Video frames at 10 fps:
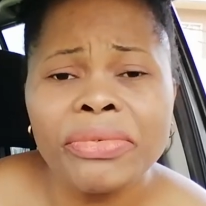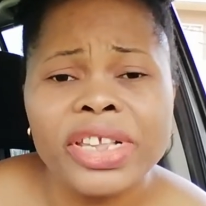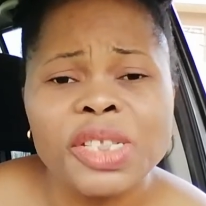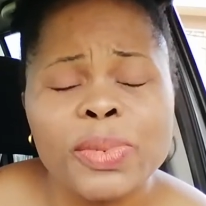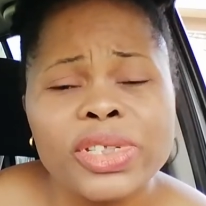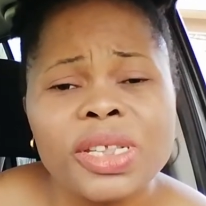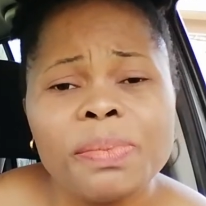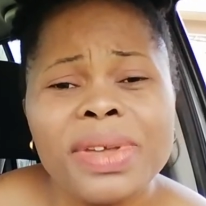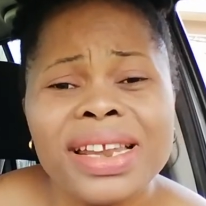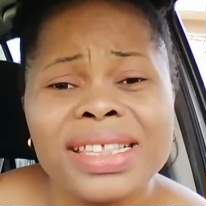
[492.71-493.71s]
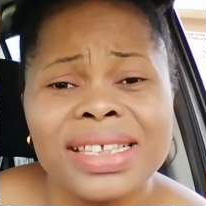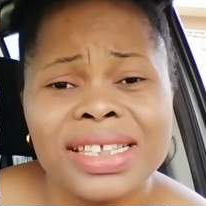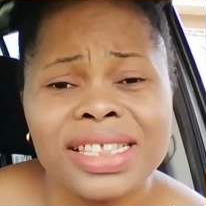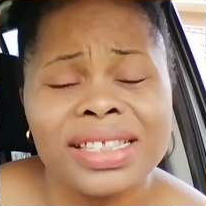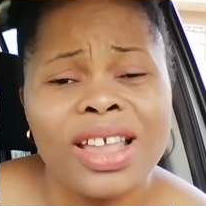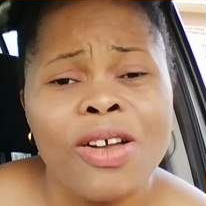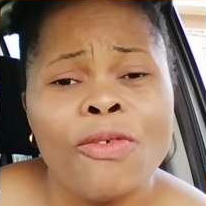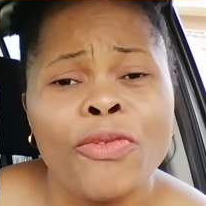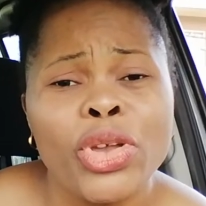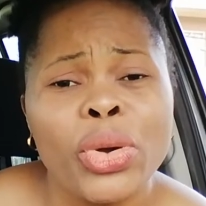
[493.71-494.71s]
responsibilities
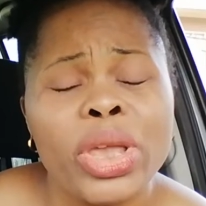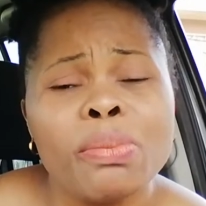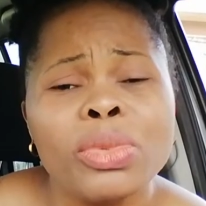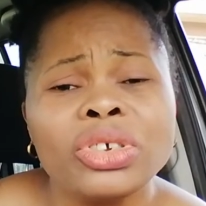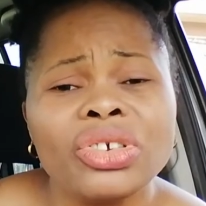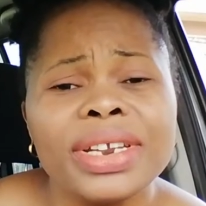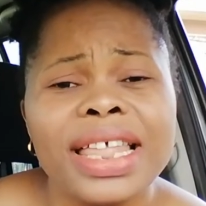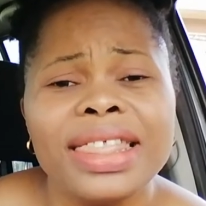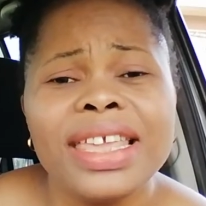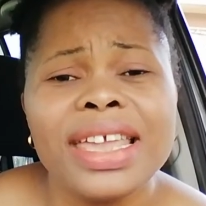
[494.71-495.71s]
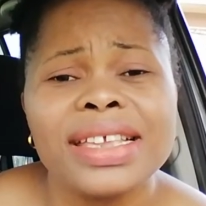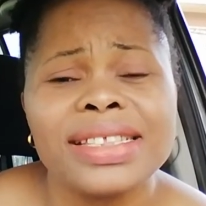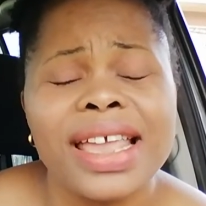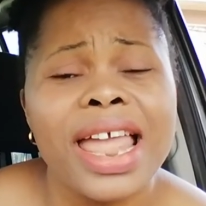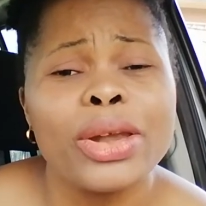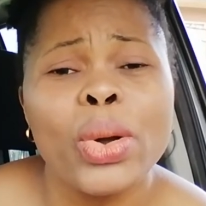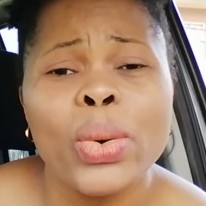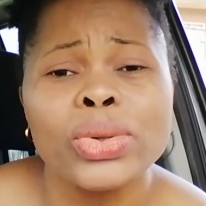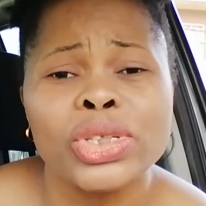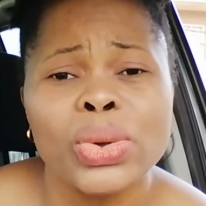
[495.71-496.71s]
for your emotional needs and
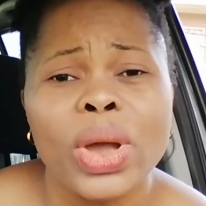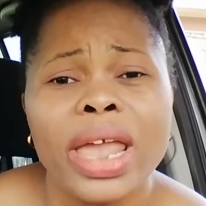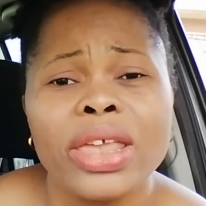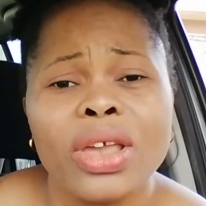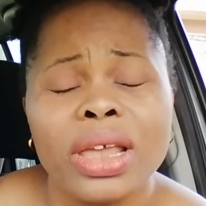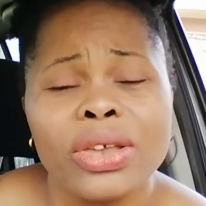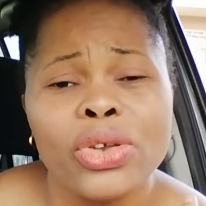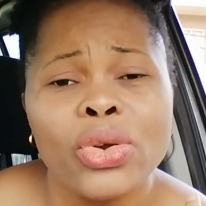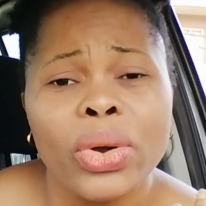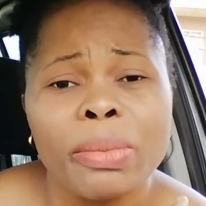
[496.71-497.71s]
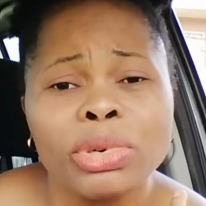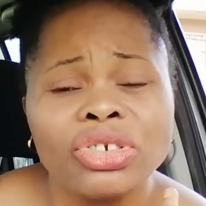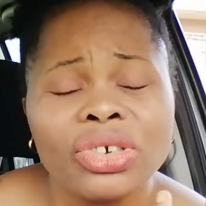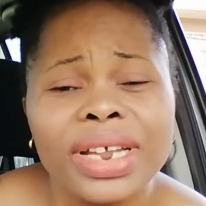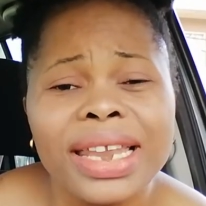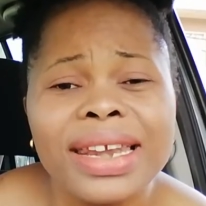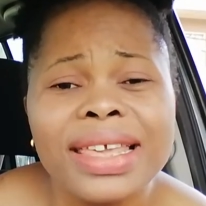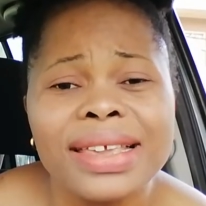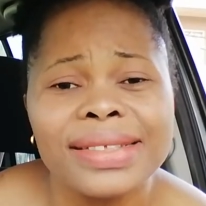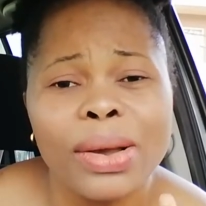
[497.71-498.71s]
also your emotional
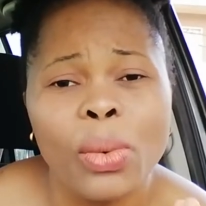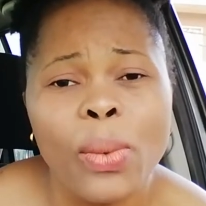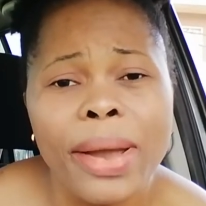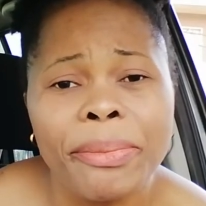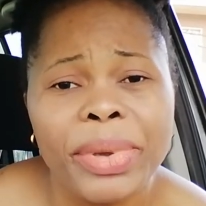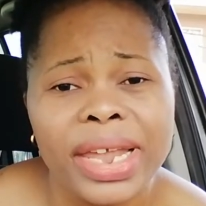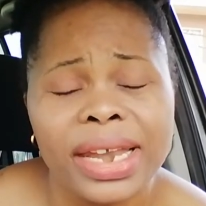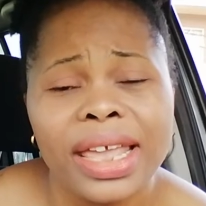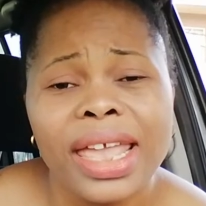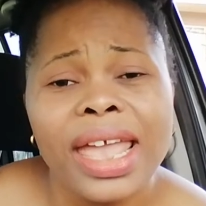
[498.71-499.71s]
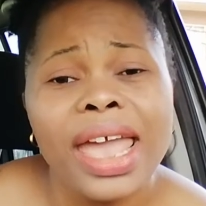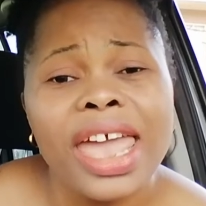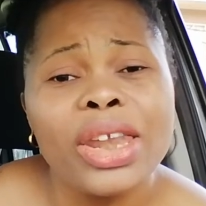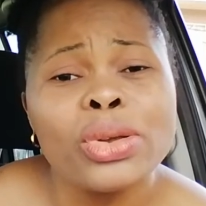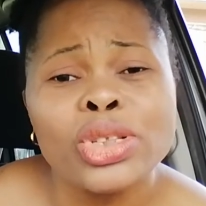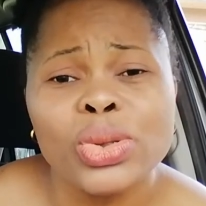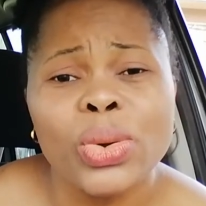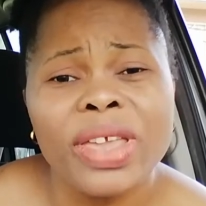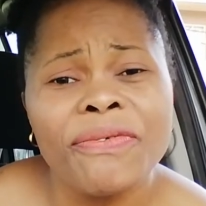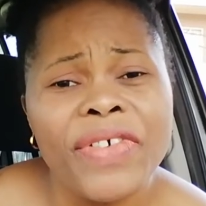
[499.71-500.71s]
needs and well-being, and also
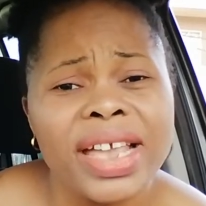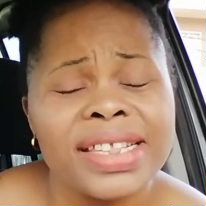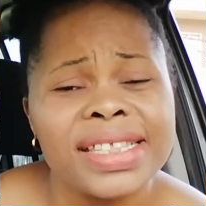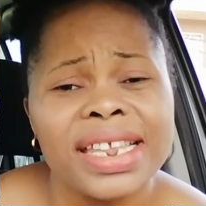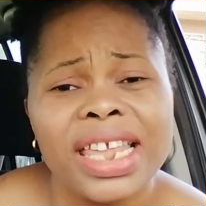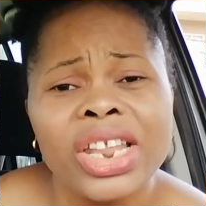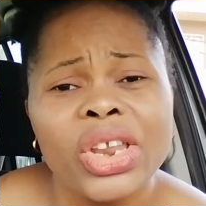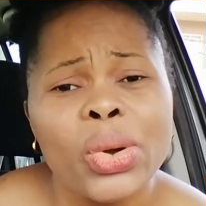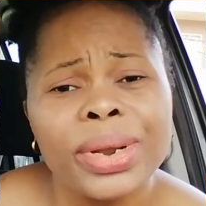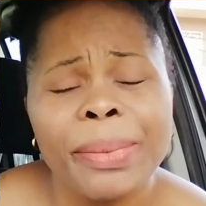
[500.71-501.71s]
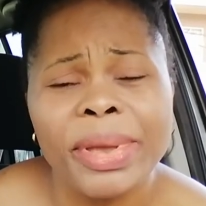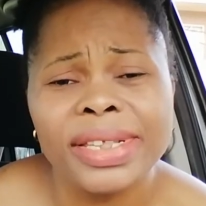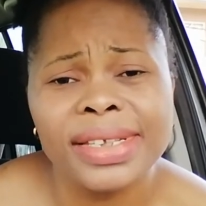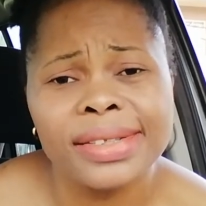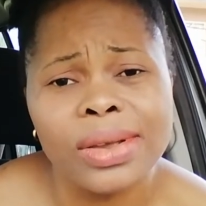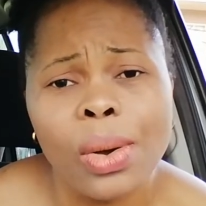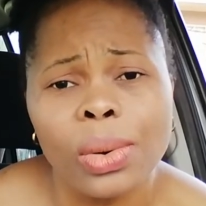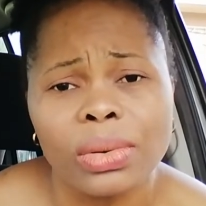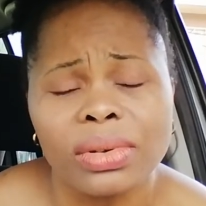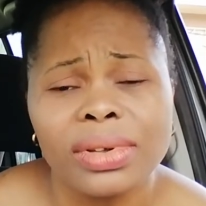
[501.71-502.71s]
investing in the other person's
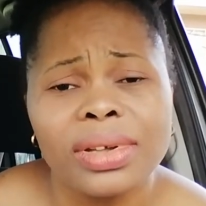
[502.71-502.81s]
own.